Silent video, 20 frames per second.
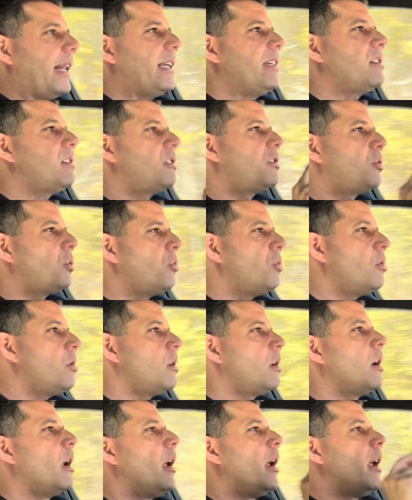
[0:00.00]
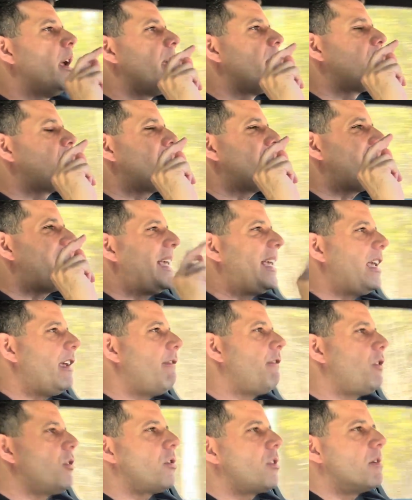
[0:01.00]
It's tuned to
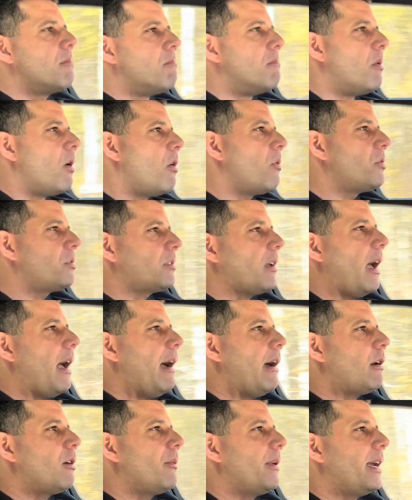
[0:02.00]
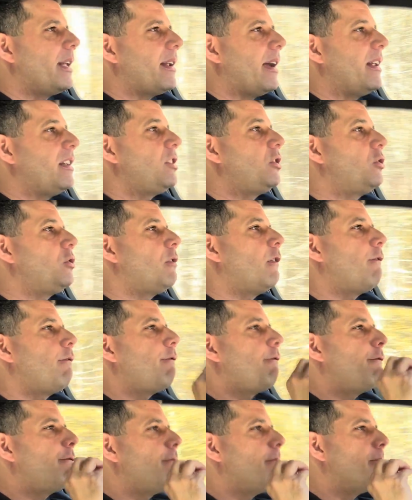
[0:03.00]
give you the most out of it and to
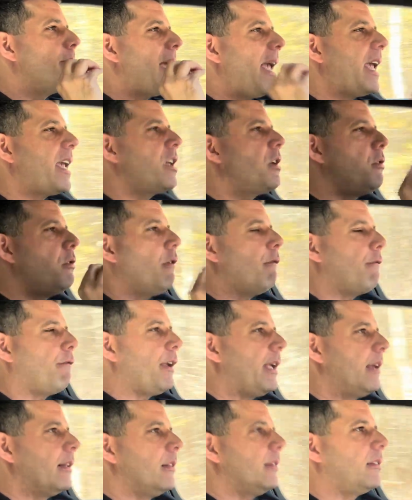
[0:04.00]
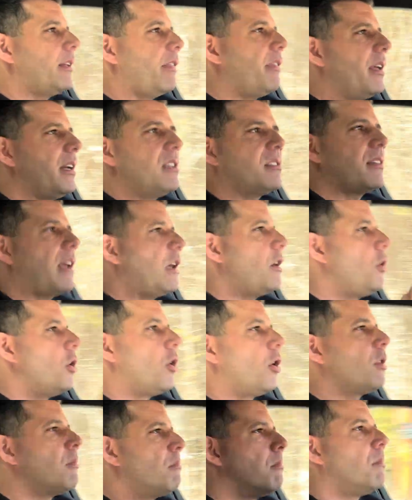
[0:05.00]
make you feel that there is a
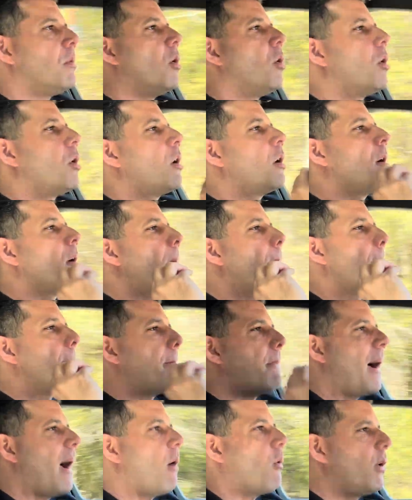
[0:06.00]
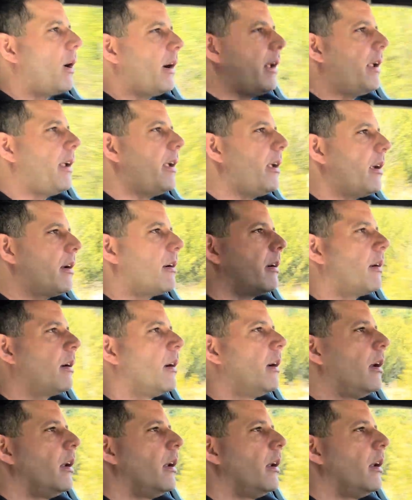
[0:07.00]
lot more power here